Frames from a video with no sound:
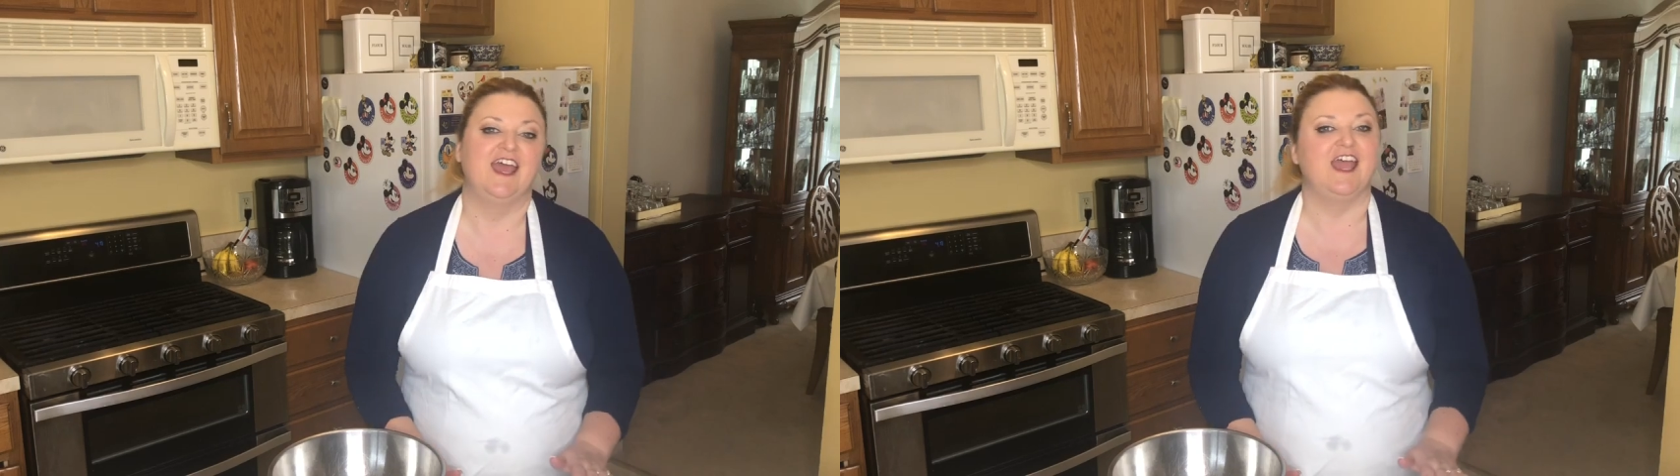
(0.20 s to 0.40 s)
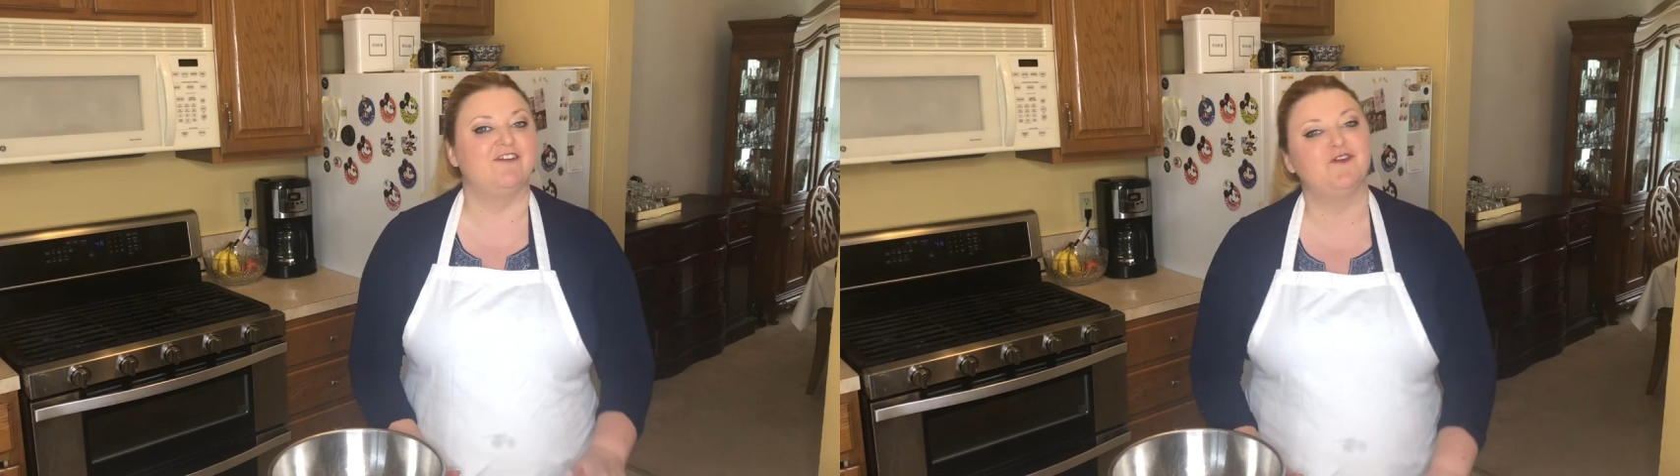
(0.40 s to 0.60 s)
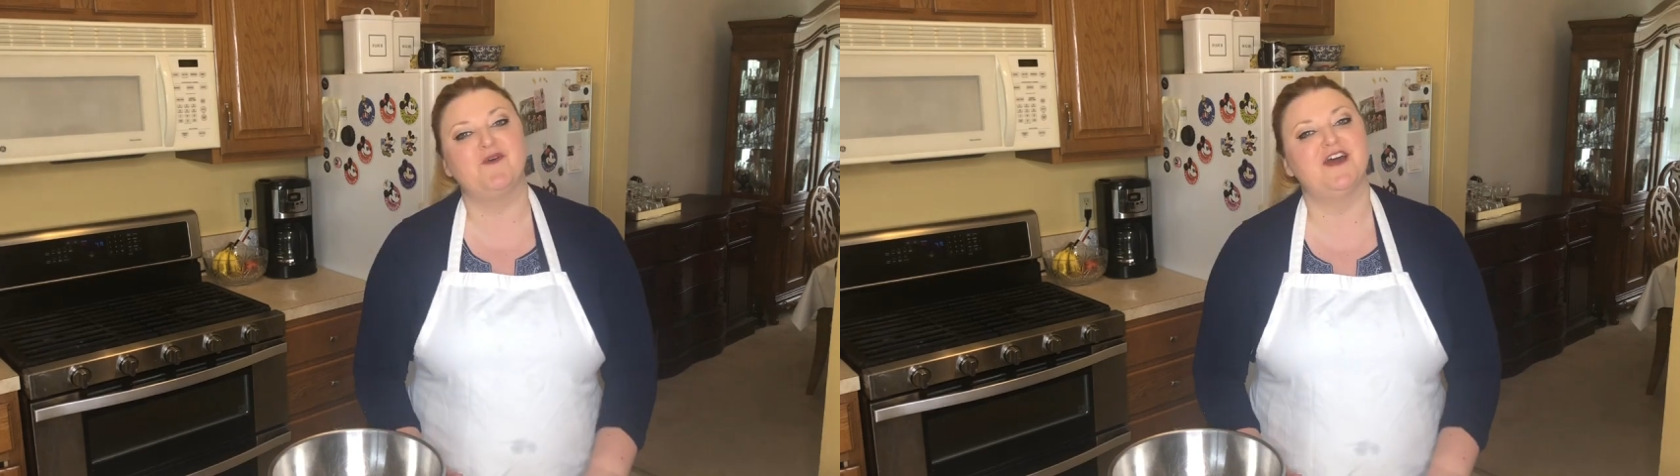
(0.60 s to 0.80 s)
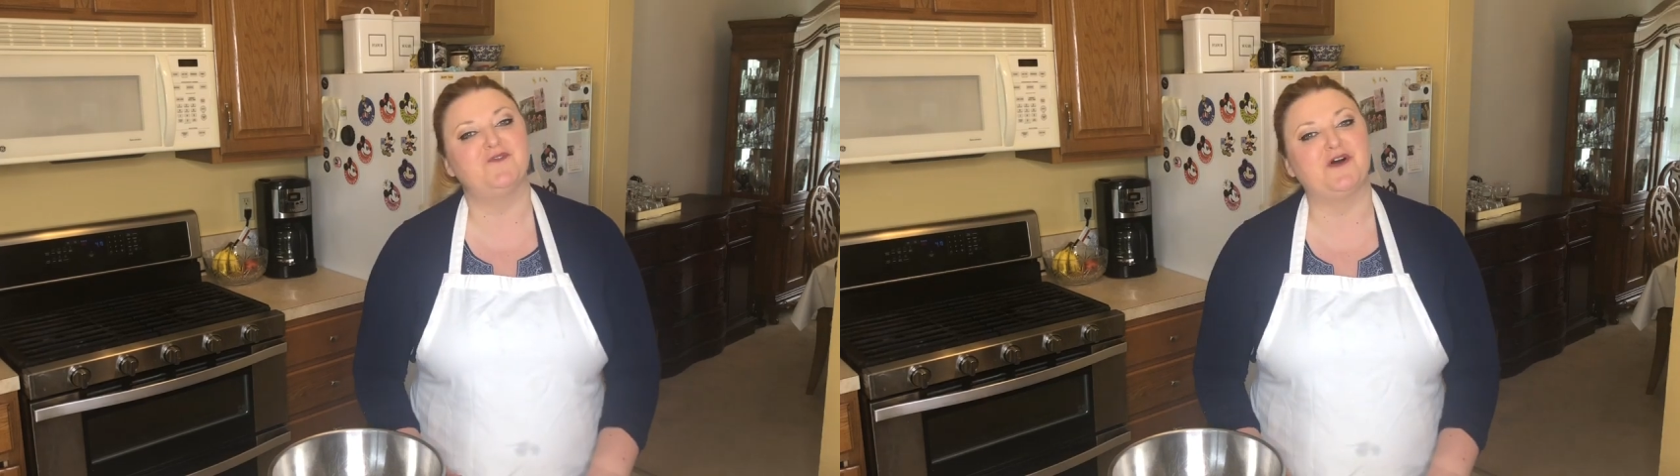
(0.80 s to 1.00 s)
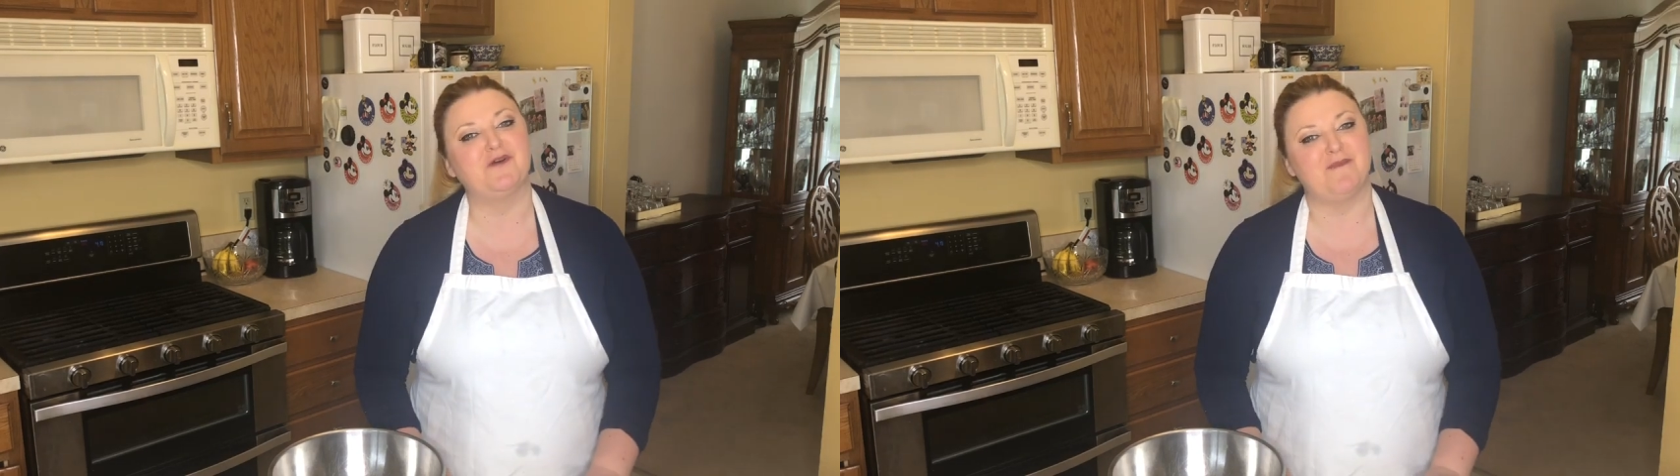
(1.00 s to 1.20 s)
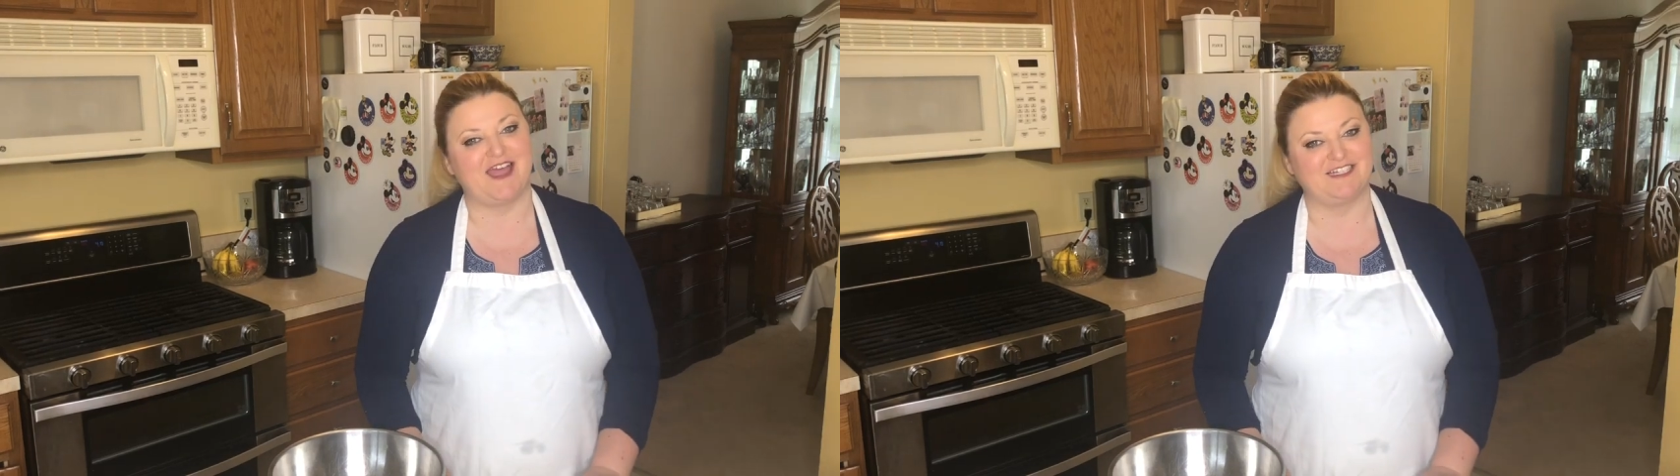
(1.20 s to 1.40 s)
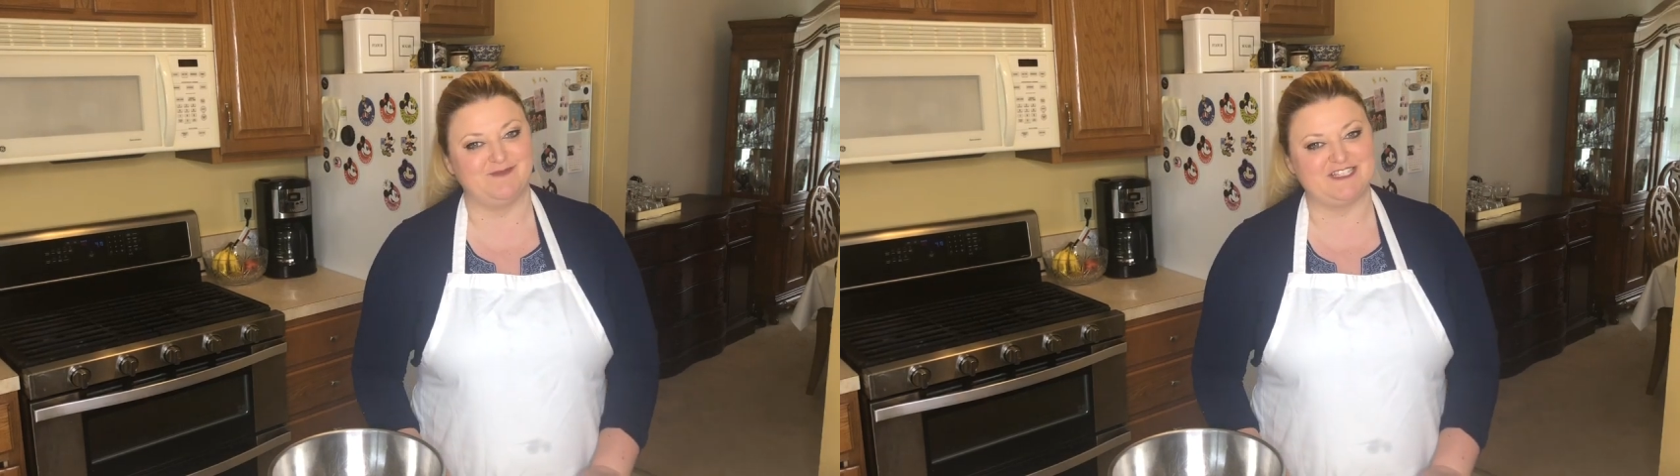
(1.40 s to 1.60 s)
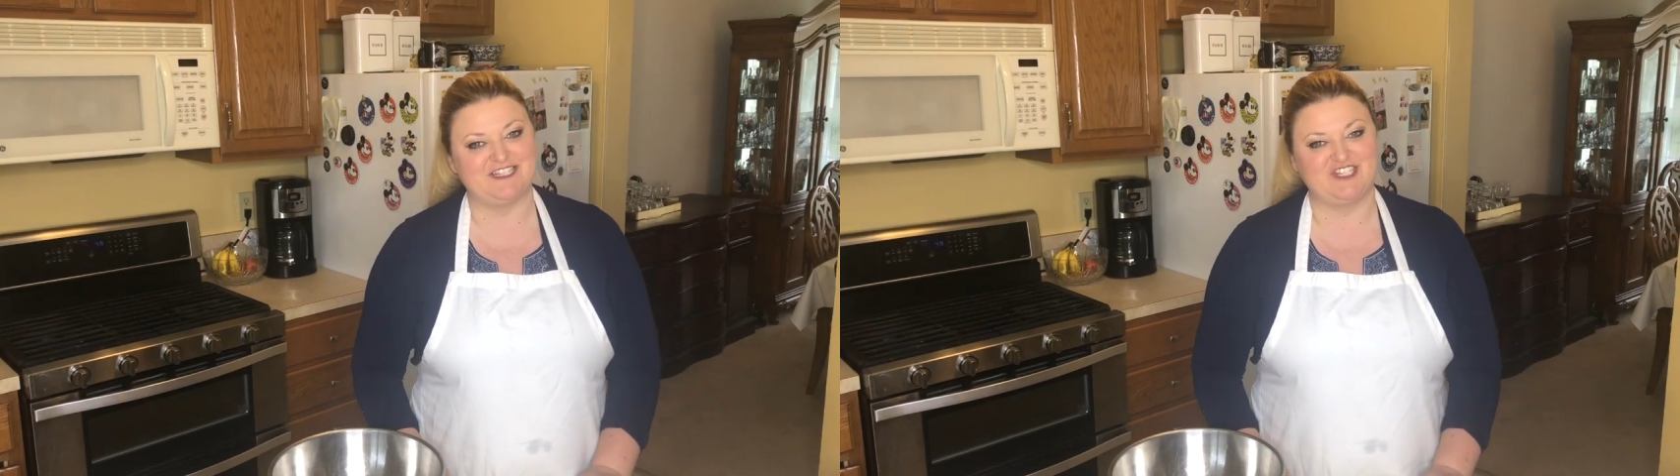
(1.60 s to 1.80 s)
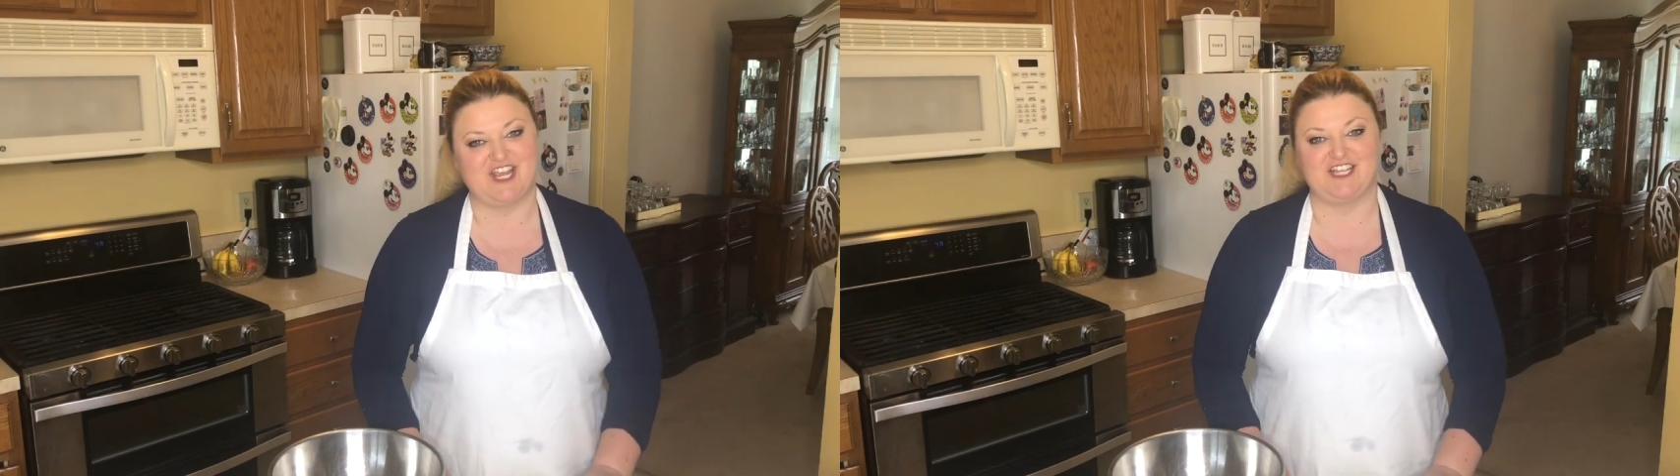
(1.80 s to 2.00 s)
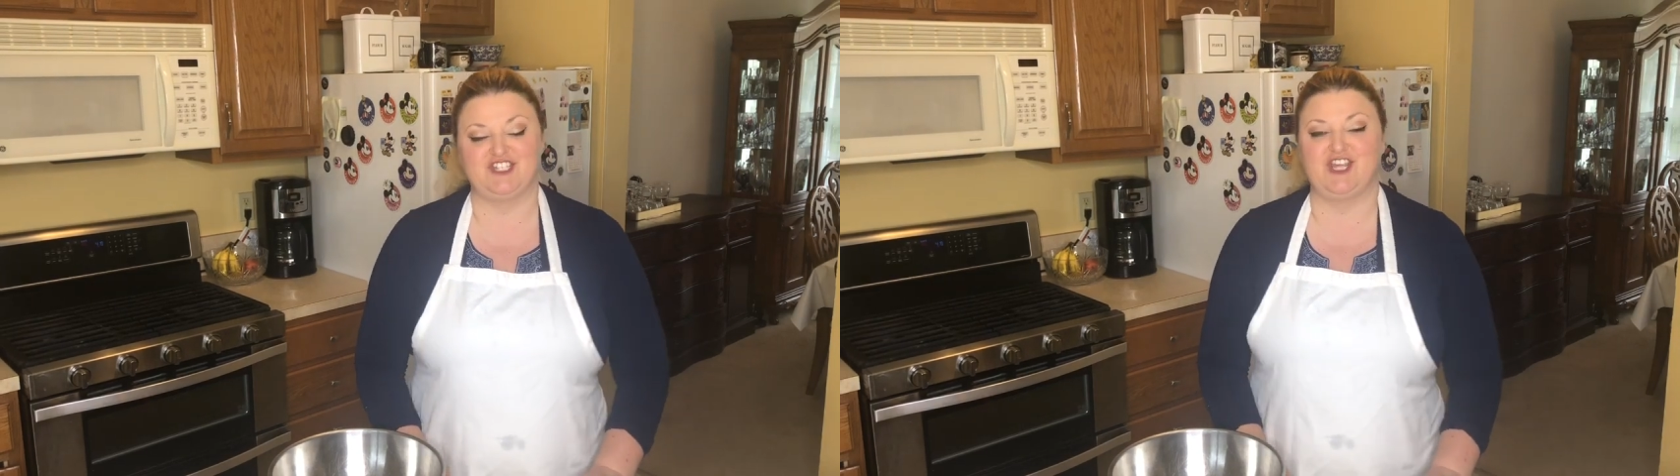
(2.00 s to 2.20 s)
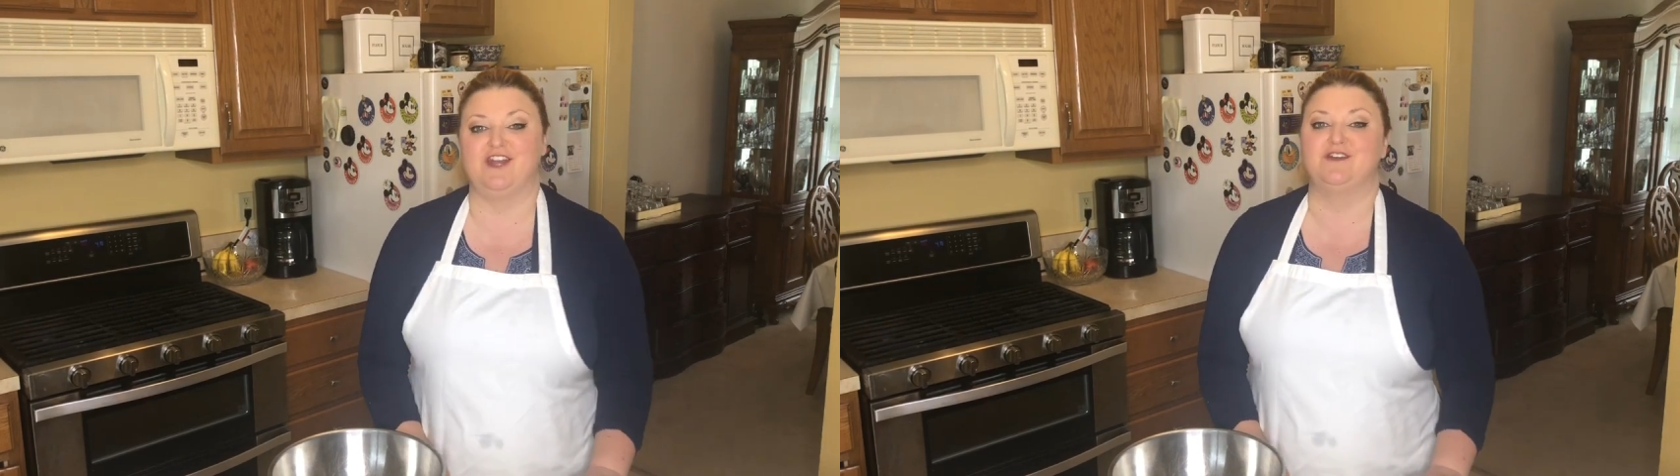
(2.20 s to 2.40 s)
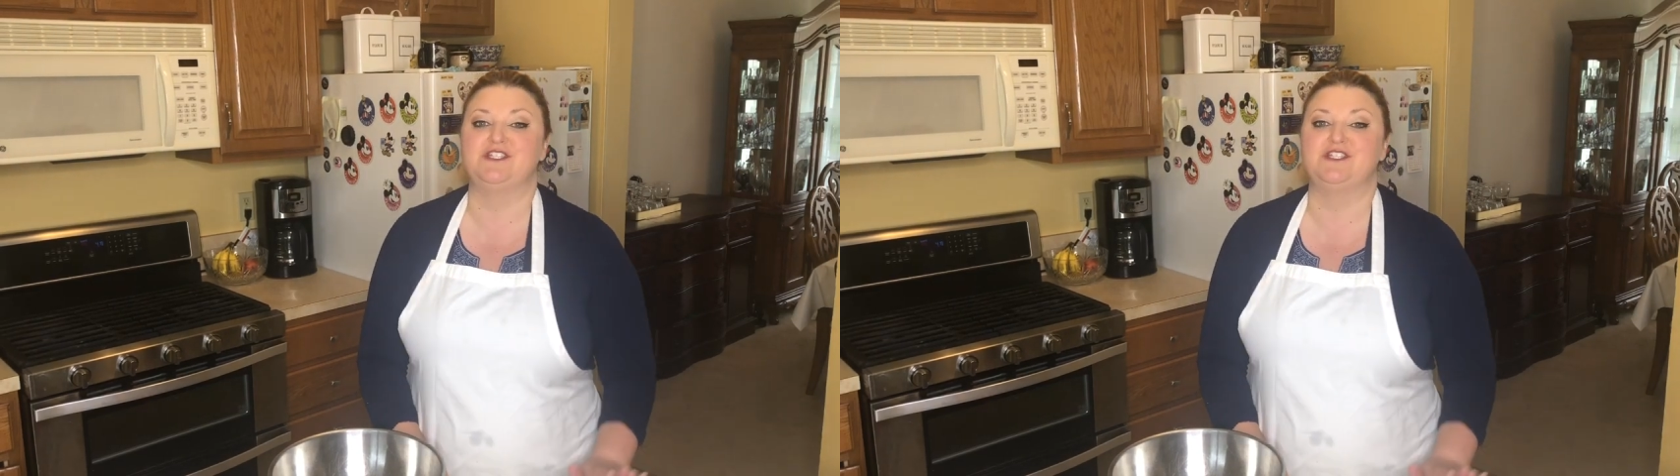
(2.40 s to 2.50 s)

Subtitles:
Hey everyone, welcome back to Mrs. J's channel.